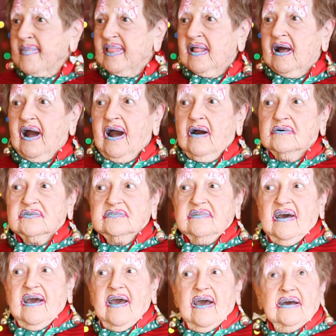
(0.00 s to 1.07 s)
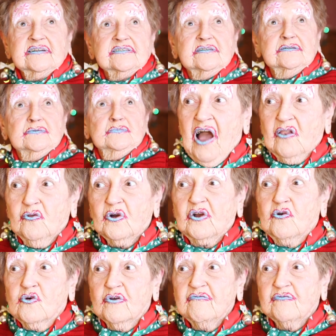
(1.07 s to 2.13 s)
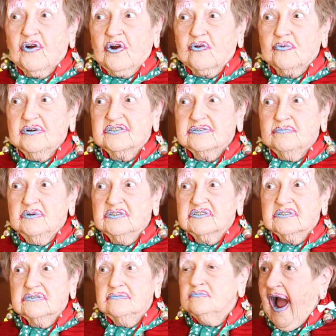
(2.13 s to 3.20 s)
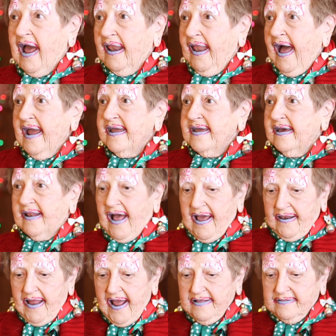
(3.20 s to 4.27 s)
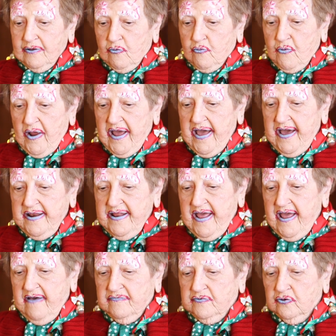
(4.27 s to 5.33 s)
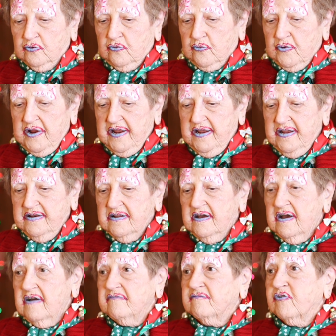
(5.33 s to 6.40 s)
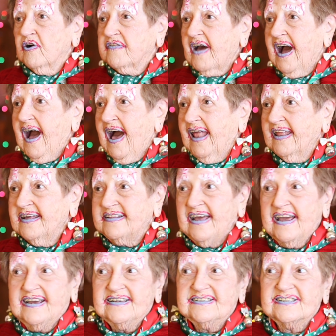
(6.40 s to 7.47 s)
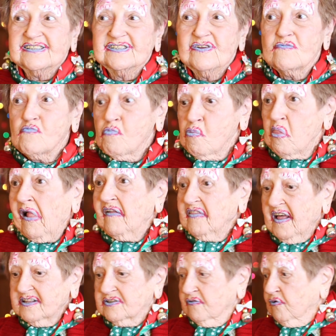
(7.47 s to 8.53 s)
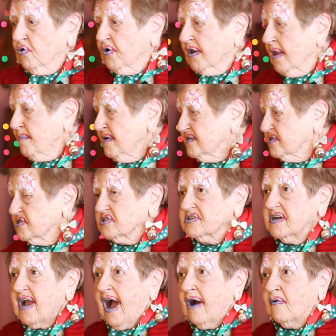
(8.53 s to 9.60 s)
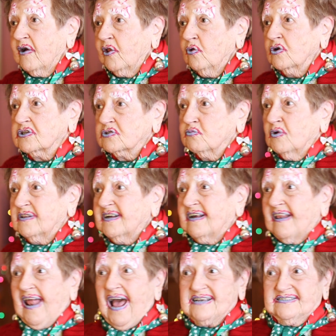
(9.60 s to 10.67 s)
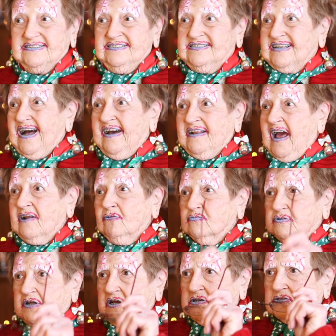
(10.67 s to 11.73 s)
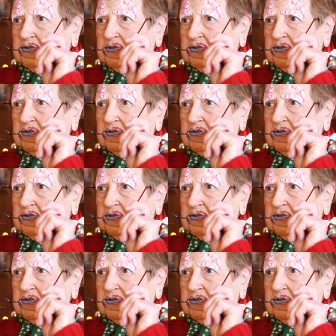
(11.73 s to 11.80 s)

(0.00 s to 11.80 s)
How's that? I look good for Christmas. I like it. I like the red and the green for the holidays. That's good. Let me just see how it looks with glasses on. I don't think